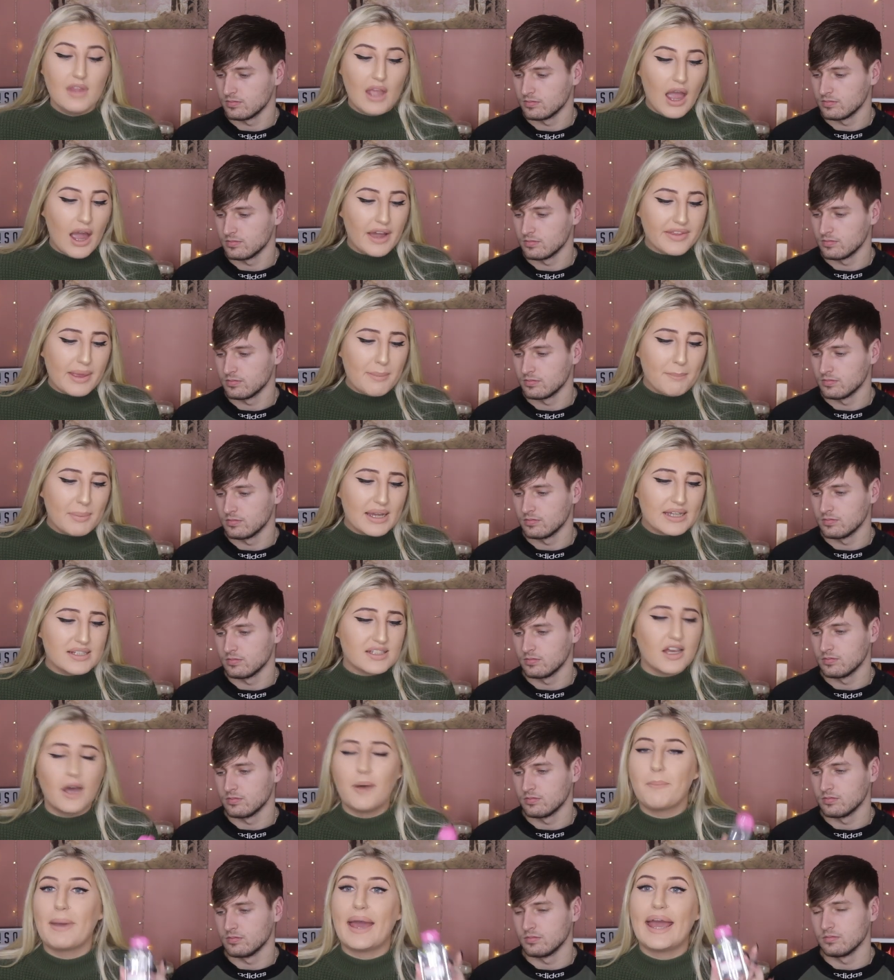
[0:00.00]
Speaker 1: I then picked
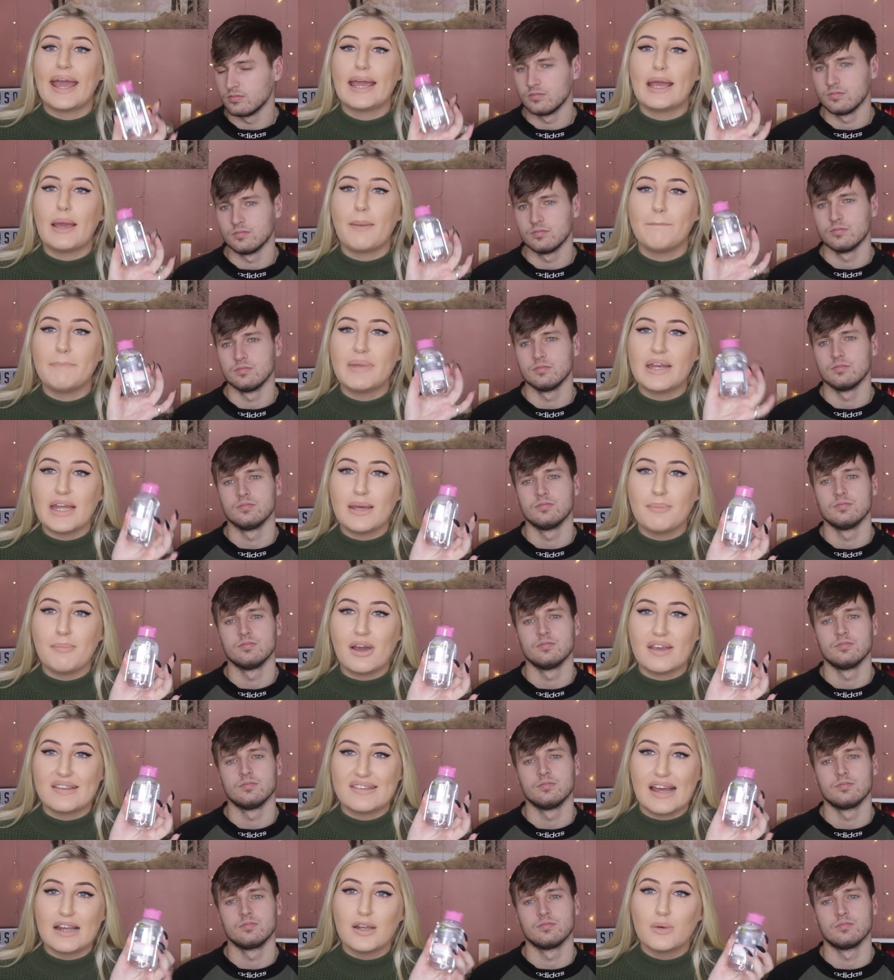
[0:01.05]
up a mini
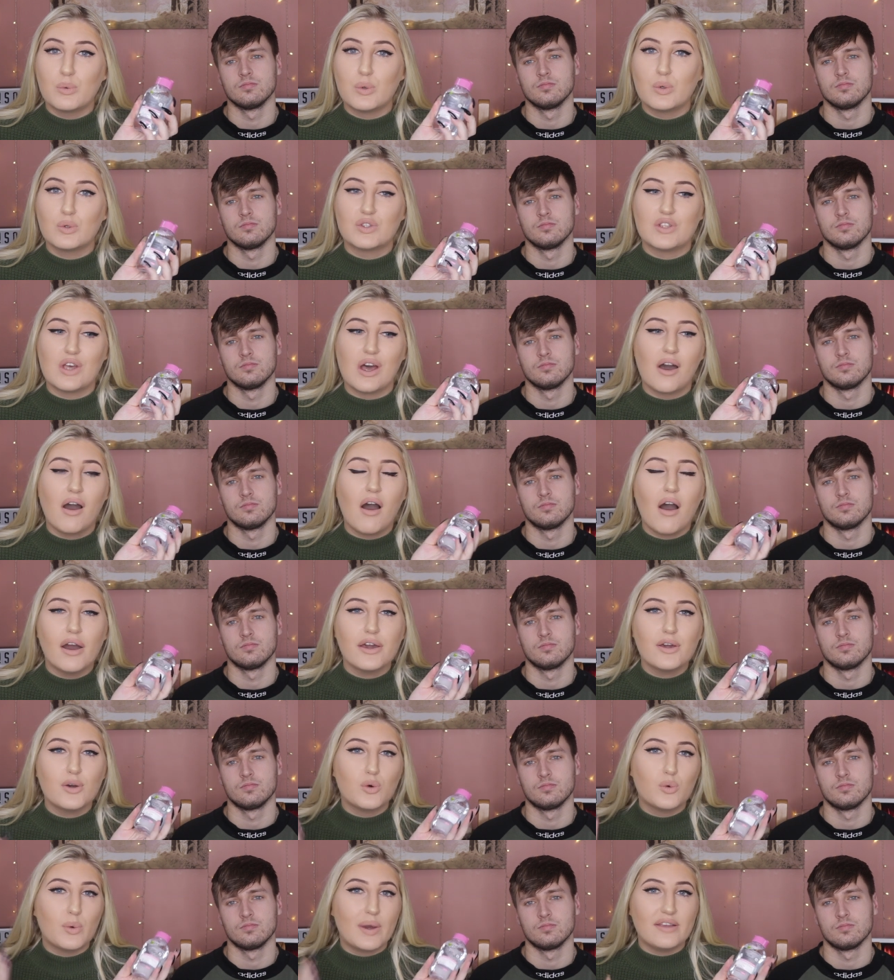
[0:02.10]
micellar water. I
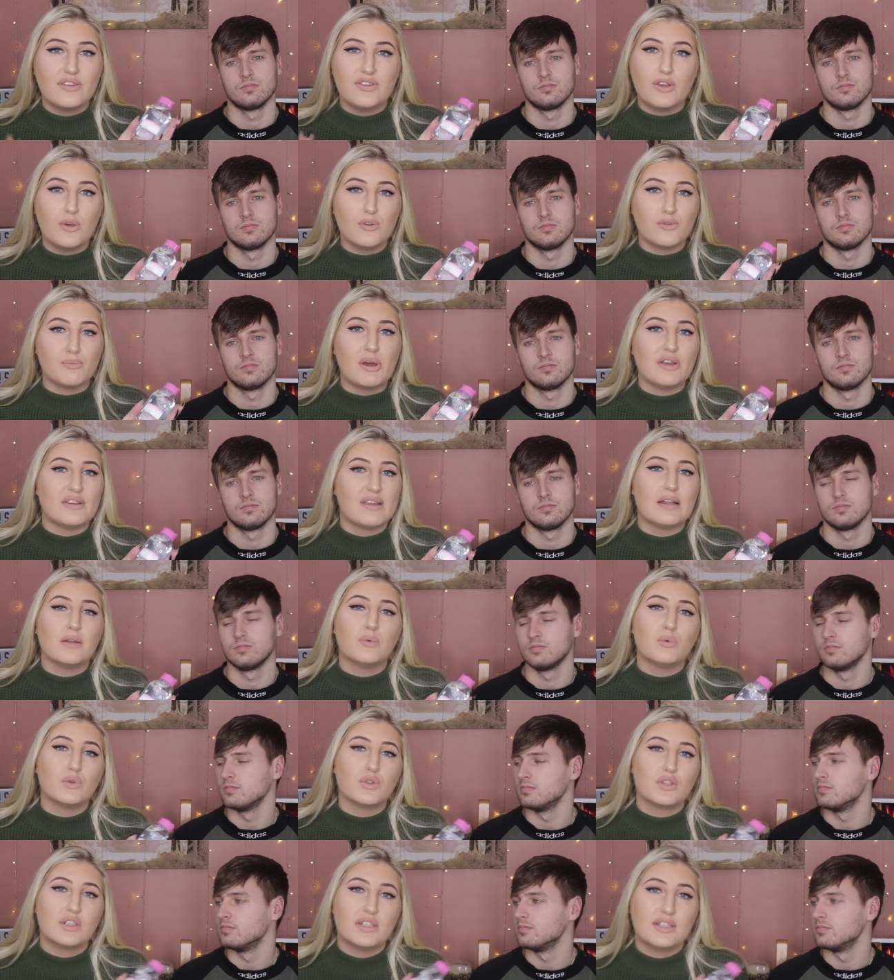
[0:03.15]
always use micellar
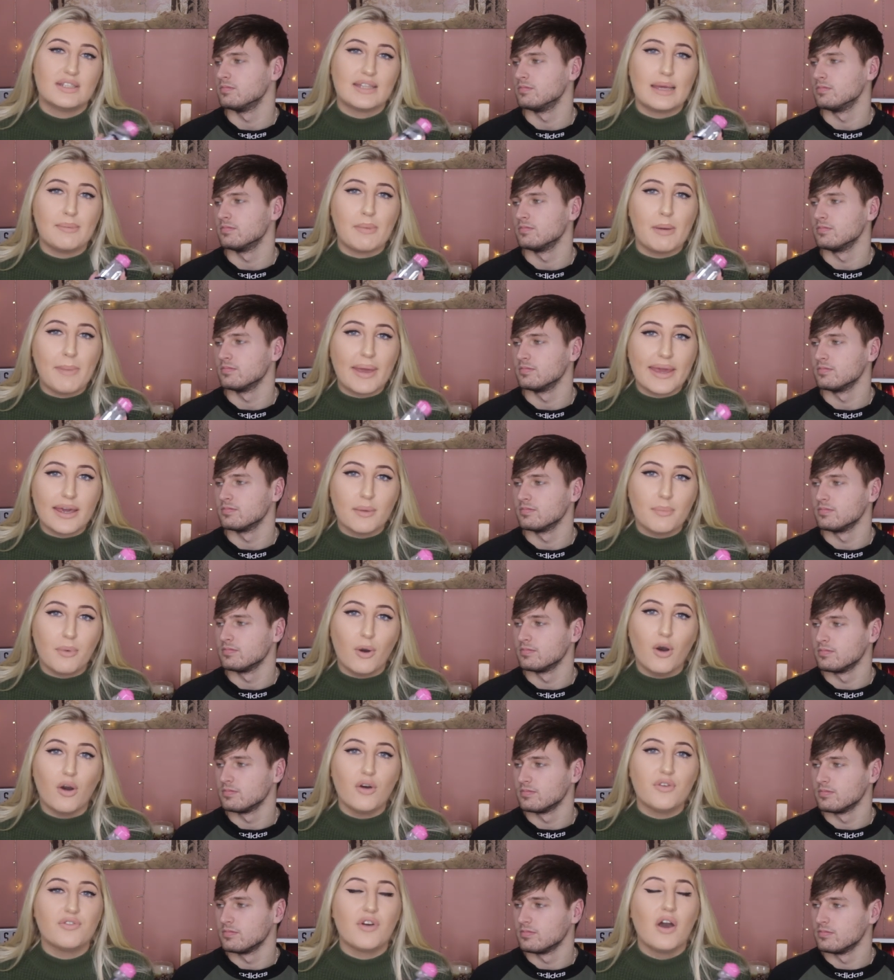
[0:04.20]
water to take my makeup
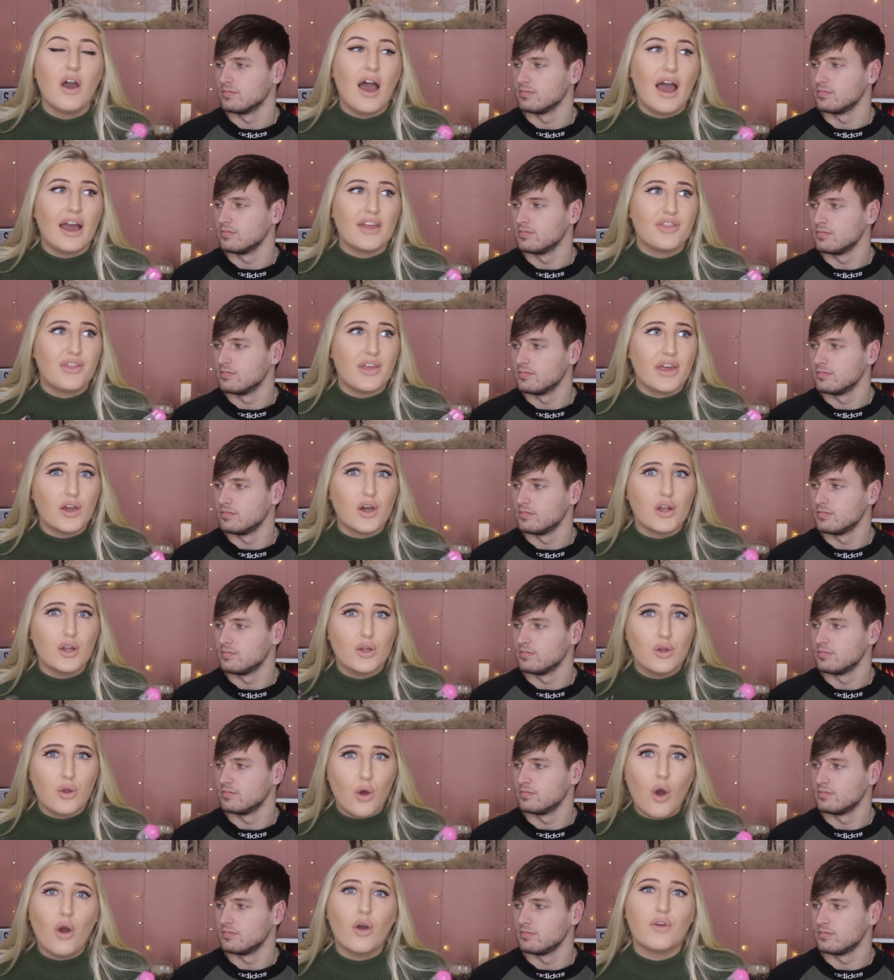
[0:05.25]
off. I think a
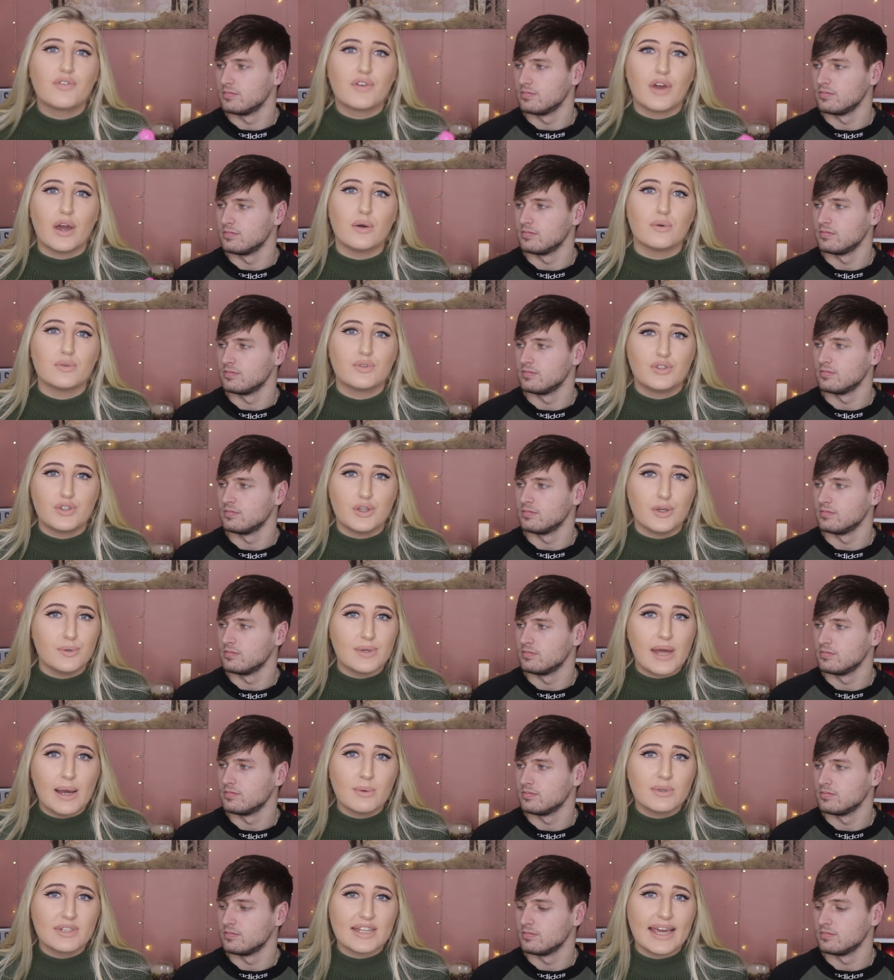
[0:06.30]
lot of girls do
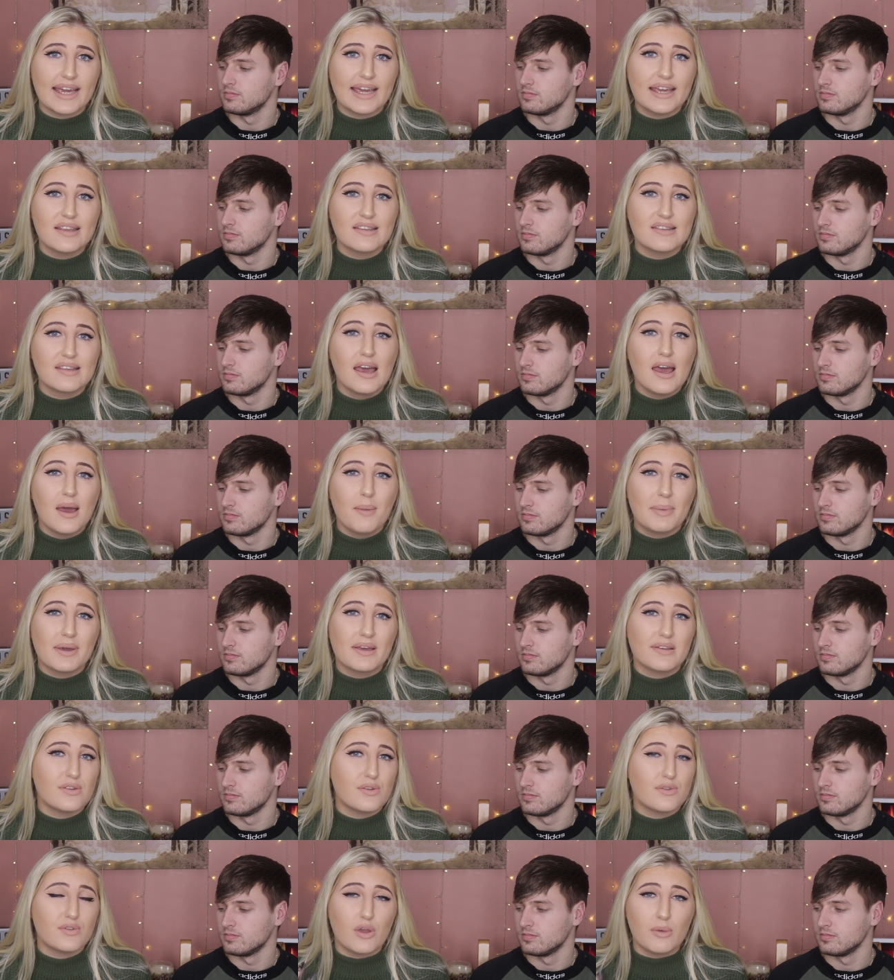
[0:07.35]
nowadays
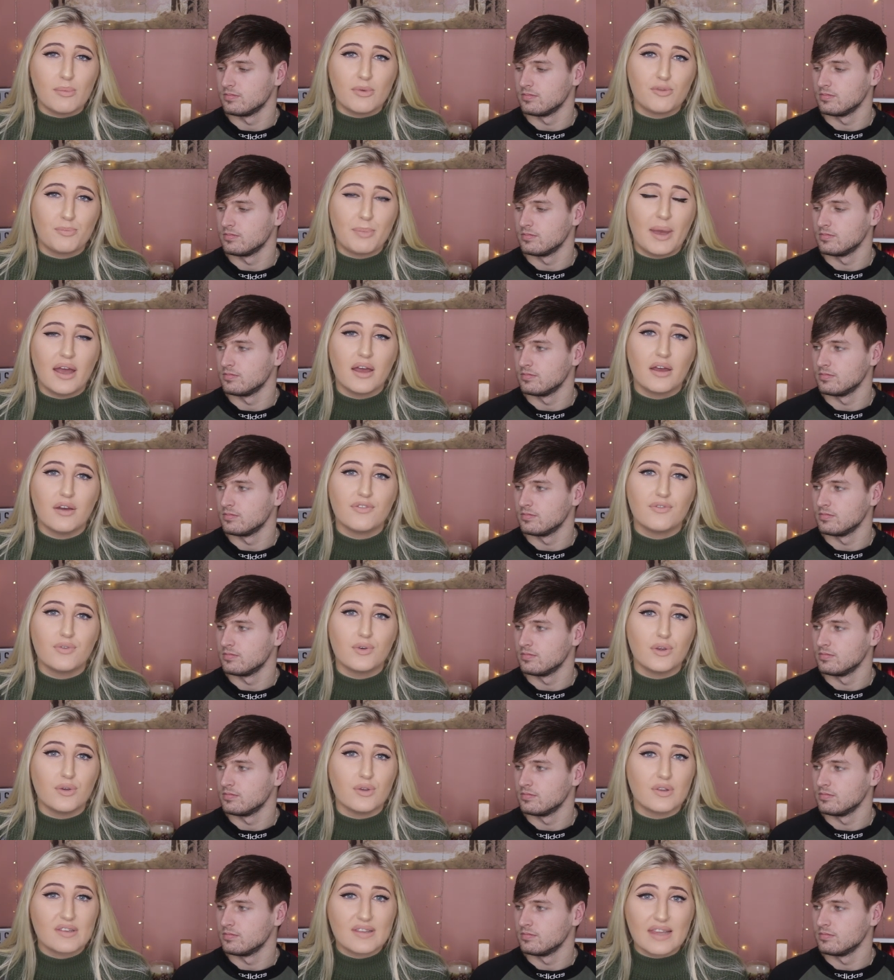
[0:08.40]
because it's so much better for
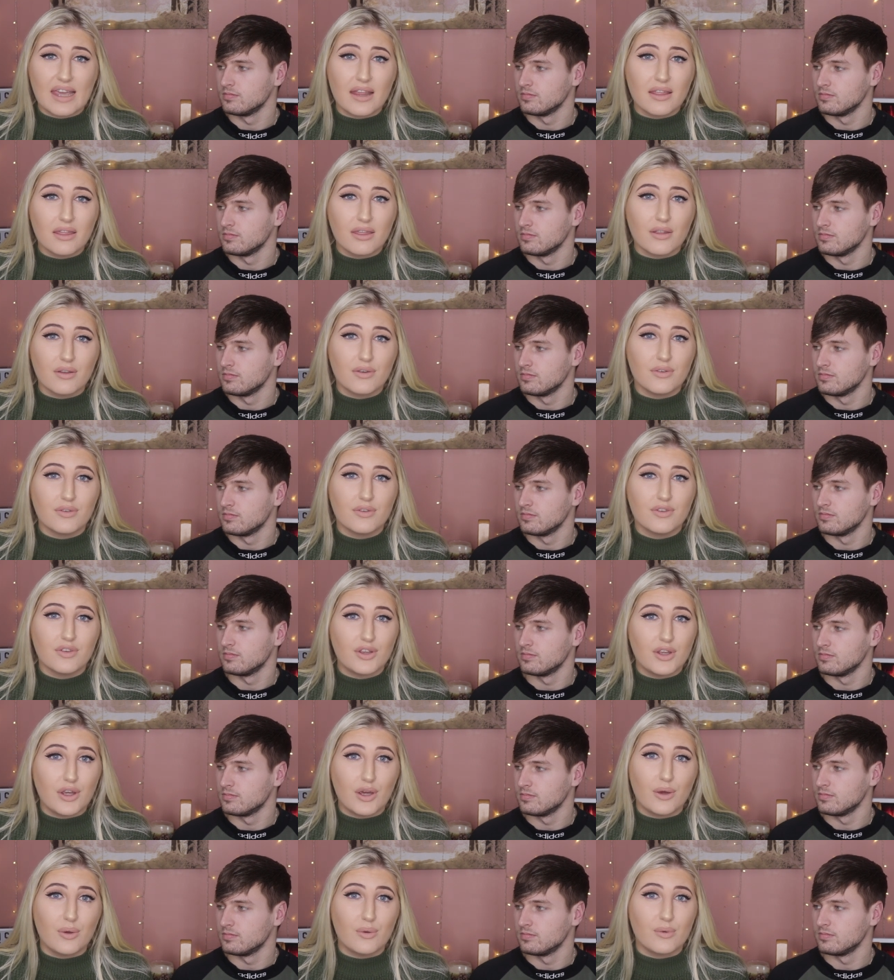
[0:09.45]
your skin than to
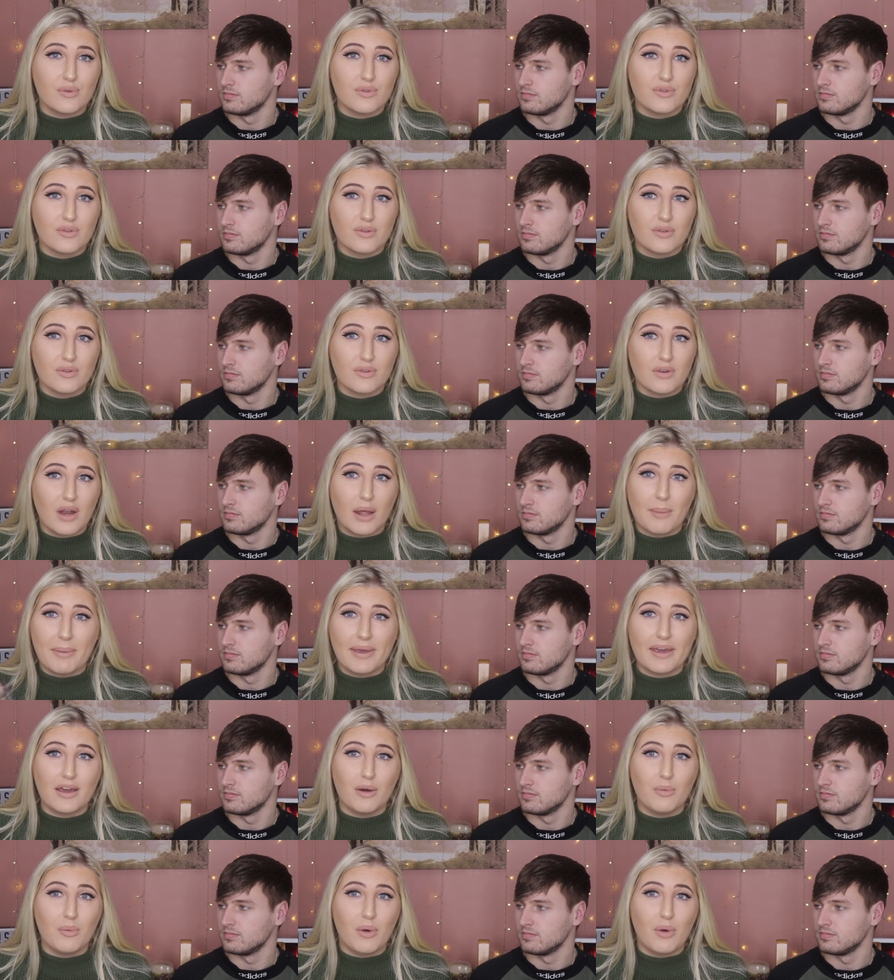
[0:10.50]
use like makeup